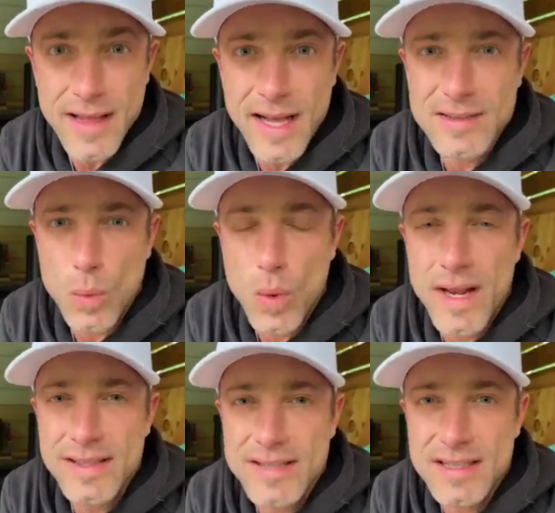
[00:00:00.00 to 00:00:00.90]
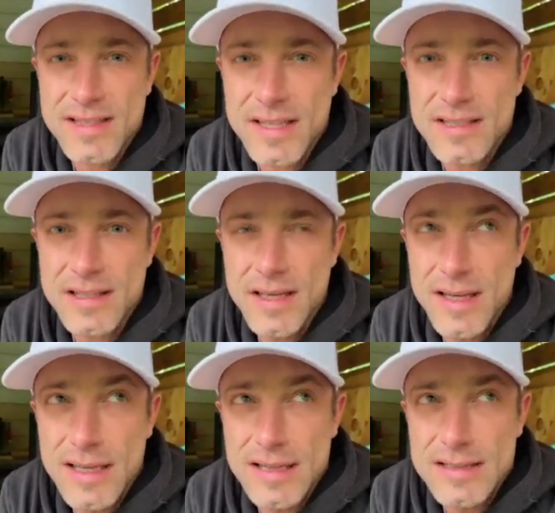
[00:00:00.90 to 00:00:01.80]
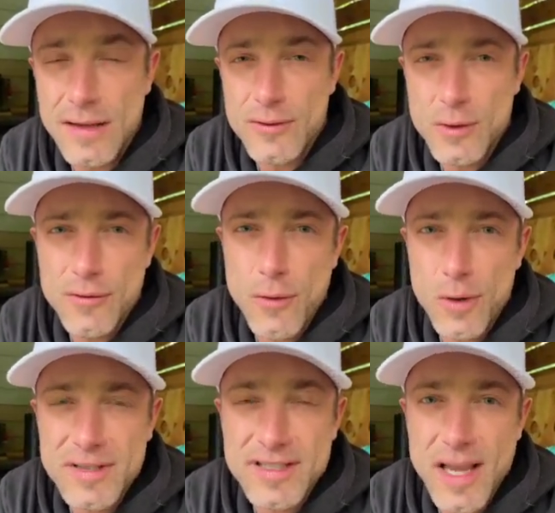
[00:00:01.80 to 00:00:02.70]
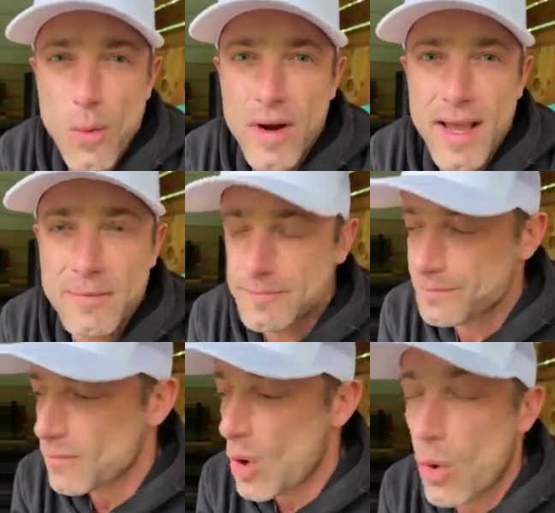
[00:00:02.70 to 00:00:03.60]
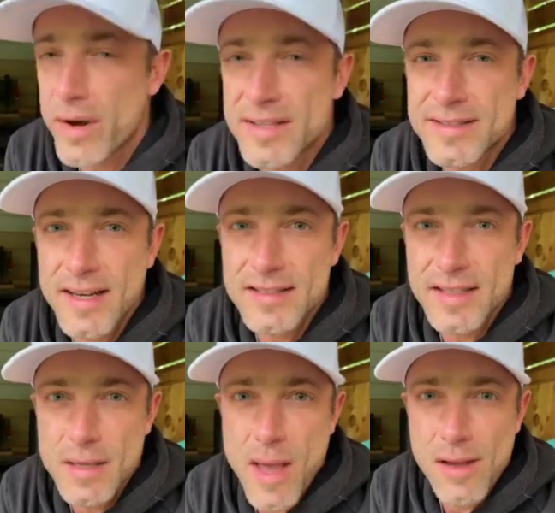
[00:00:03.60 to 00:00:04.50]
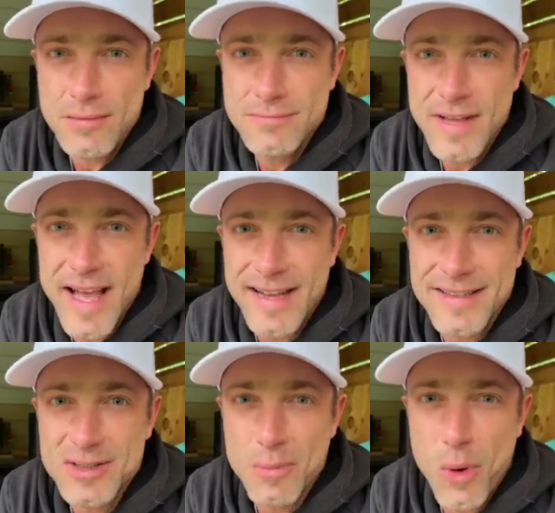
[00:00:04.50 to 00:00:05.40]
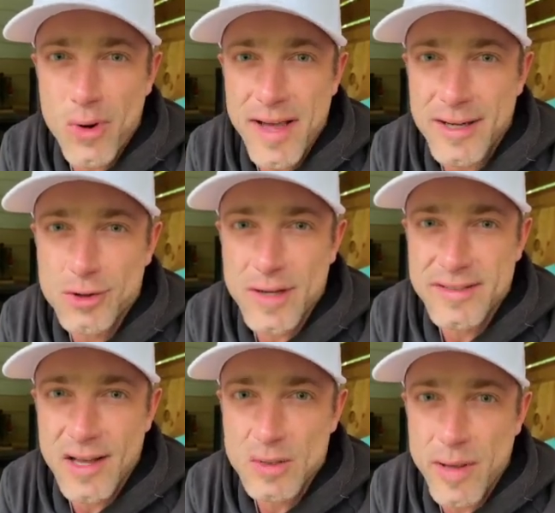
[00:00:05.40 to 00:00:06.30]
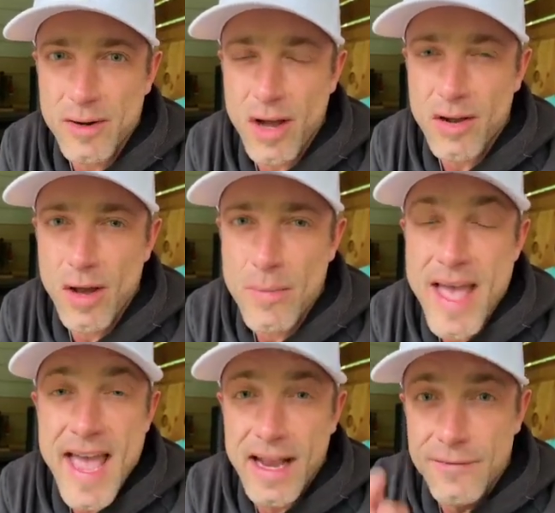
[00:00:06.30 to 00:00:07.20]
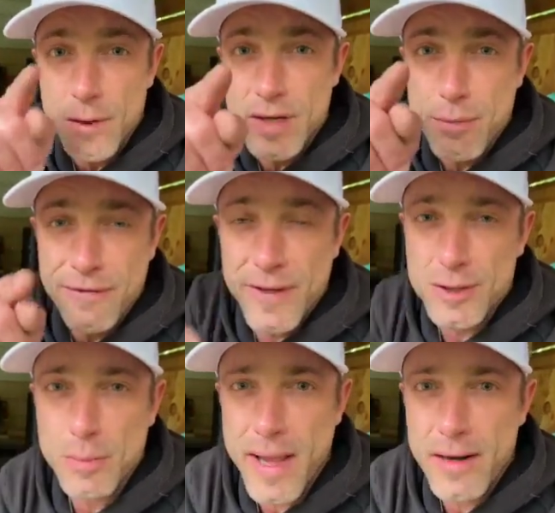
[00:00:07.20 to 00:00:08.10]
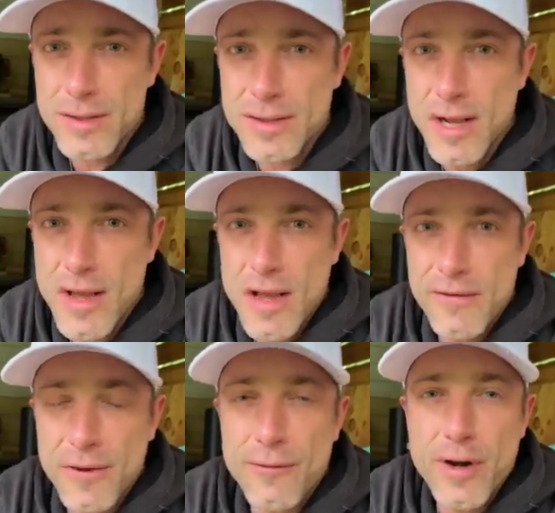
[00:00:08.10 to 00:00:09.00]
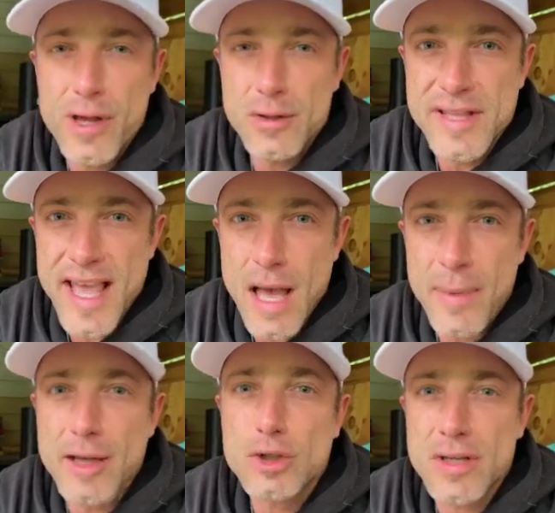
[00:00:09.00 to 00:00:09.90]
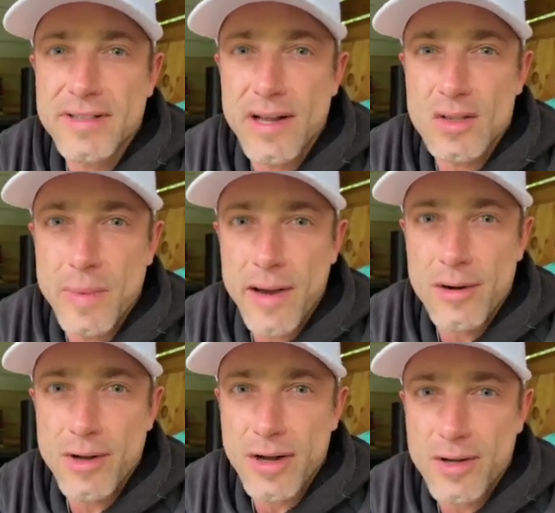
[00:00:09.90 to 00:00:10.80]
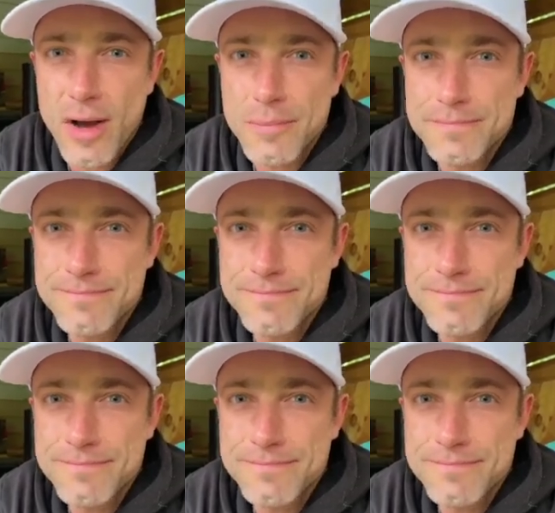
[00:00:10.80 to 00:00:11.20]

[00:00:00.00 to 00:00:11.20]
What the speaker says: That's 1-866-724-6818. Or you can send us an email at support@trustedhousepainter.com. And if you need professional painters, feel free to use the app at trustedhousepainter.com.